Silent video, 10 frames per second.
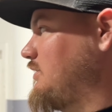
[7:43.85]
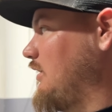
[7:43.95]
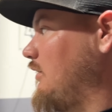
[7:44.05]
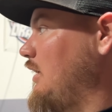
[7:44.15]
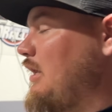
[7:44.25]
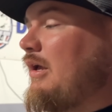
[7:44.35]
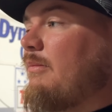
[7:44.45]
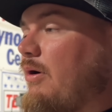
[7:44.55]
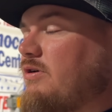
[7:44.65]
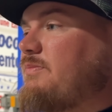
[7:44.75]
So
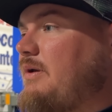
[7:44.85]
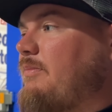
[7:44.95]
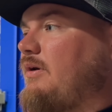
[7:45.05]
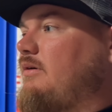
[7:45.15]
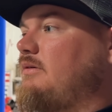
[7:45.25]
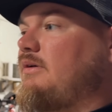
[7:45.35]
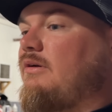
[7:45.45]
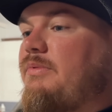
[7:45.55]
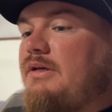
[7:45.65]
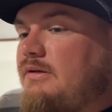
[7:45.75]
motor's being built. It'll
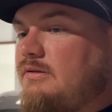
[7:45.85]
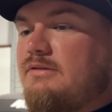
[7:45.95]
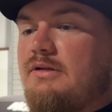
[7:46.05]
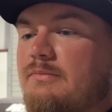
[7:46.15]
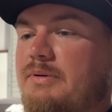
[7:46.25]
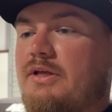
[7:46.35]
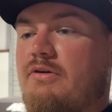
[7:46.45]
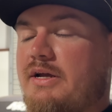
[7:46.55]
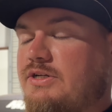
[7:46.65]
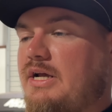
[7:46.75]
be, billet
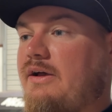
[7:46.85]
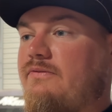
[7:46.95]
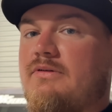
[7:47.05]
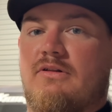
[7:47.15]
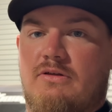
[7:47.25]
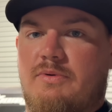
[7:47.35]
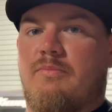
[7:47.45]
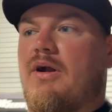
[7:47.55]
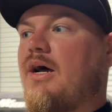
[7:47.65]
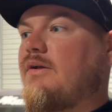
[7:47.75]
crankshaft, aluminum
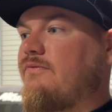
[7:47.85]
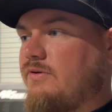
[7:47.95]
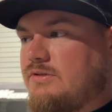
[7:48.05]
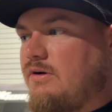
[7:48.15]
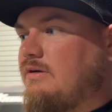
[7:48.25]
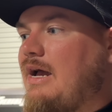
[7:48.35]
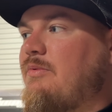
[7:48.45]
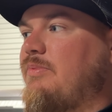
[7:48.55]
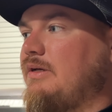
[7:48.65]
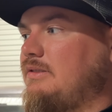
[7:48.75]
rod, full skirt,
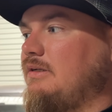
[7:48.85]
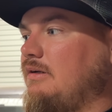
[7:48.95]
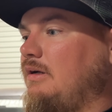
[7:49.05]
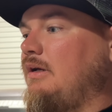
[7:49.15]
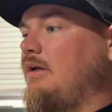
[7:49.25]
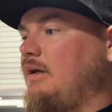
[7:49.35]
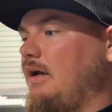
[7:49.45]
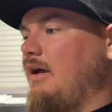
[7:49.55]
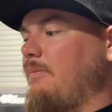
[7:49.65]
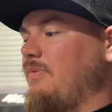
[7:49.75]
diamond piston.
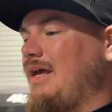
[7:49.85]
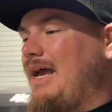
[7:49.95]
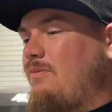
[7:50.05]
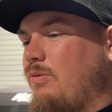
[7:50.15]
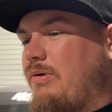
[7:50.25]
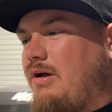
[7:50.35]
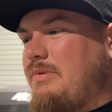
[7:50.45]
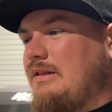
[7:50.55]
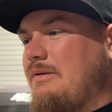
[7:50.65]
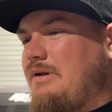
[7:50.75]
The head will probably
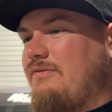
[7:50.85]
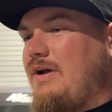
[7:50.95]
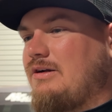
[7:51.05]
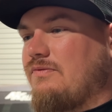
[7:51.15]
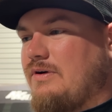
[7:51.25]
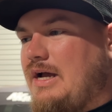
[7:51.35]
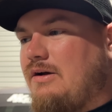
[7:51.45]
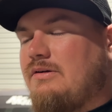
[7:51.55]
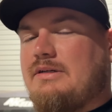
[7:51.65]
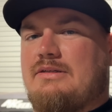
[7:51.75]
be the limiting factor for
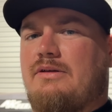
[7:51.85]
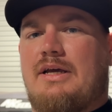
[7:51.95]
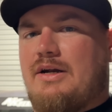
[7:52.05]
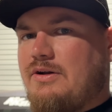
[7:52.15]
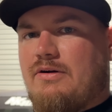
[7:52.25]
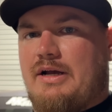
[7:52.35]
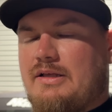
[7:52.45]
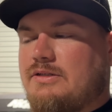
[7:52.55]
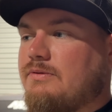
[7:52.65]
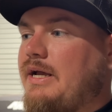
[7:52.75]
now. It's only got a Dart
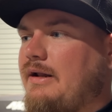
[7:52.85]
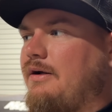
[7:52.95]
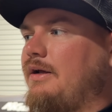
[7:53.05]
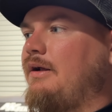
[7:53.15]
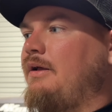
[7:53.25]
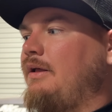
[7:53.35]
LS3 head on it.